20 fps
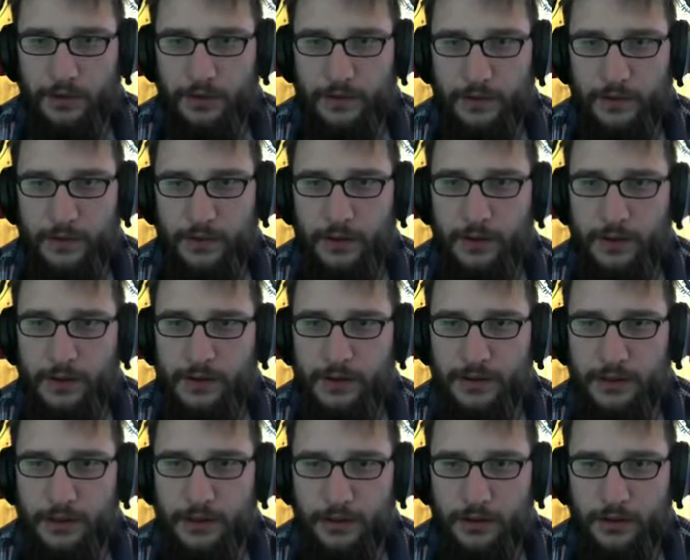That thing is
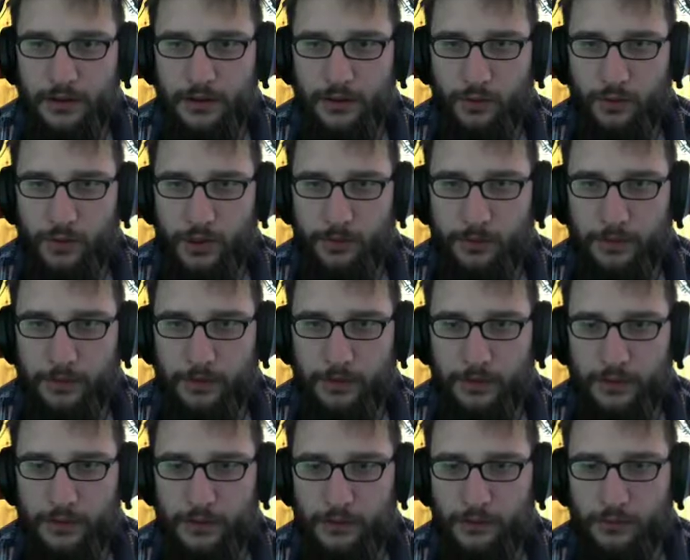not trapped.
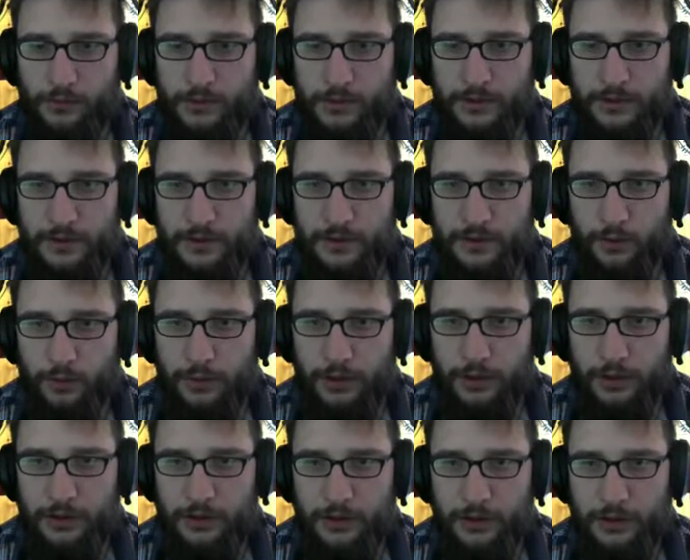So let's open
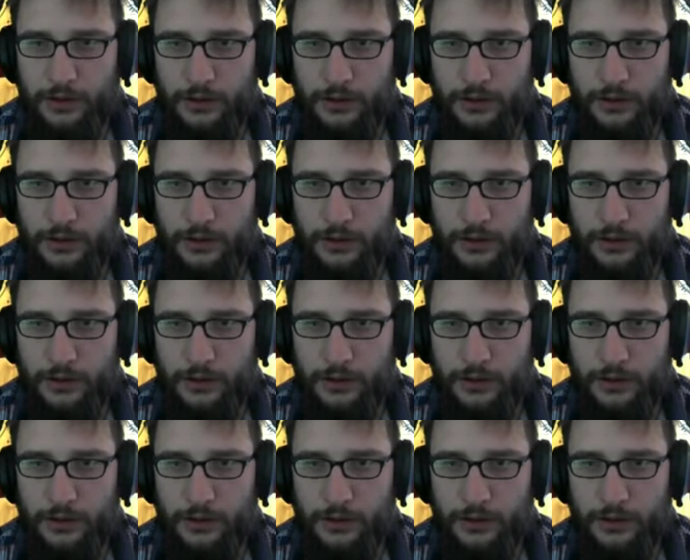it.